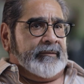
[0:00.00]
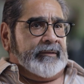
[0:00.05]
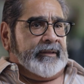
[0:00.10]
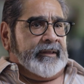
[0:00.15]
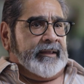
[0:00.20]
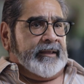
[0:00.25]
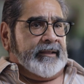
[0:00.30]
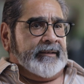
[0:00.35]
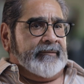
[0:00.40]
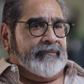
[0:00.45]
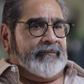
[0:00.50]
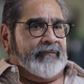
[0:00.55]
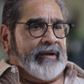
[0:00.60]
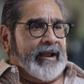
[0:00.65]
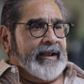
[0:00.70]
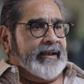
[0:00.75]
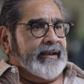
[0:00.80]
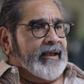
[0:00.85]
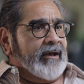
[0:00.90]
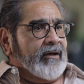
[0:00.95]
And
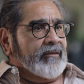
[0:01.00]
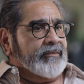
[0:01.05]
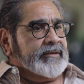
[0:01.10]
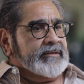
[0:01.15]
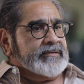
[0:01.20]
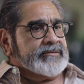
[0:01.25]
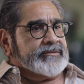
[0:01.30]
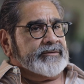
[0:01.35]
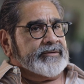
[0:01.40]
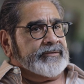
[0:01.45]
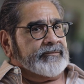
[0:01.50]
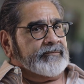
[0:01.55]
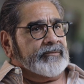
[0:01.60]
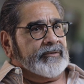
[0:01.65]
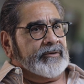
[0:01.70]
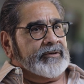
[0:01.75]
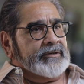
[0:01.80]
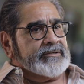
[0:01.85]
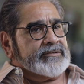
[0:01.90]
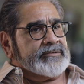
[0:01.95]
right now, these
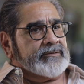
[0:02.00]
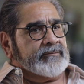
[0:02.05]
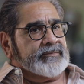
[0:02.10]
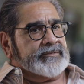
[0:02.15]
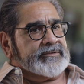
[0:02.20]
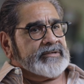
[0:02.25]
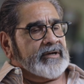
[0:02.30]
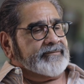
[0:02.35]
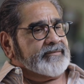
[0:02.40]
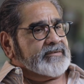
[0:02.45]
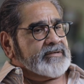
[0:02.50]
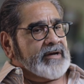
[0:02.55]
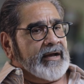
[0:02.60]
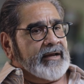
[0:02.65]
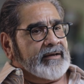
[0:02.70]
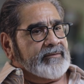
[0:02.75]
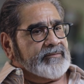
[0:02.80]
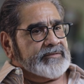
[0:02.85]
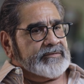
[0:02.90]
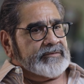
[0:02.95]
we're in some tough
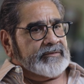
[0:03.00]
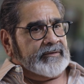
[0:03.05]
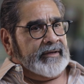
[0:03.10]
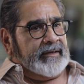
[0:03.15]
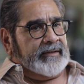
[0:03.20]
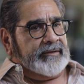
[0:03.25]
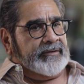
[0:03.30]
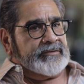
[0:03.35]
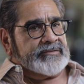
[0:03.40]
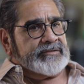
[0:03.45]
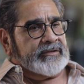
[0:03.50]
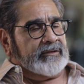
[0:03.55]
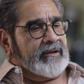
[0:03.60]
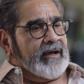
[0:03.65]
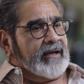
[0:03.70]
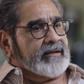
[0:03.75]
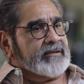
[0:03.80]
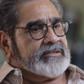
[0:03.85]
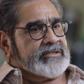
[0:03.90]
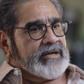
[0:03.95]
times, and there's a
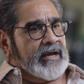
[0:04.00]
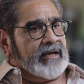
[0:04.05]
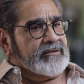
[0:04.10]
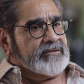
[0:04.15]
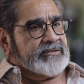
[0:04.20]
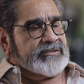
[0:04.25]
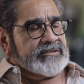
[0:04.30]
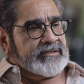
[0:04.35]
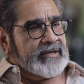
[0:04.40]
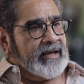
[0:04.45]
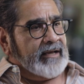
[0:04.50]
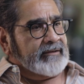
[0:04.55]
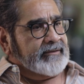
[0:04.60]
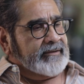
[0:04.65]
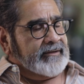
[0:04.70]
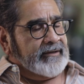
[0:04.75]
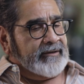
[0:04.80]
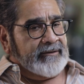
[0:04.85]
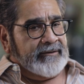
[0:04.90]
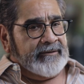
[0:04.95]
lot of challenges out
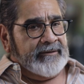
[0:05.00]
there.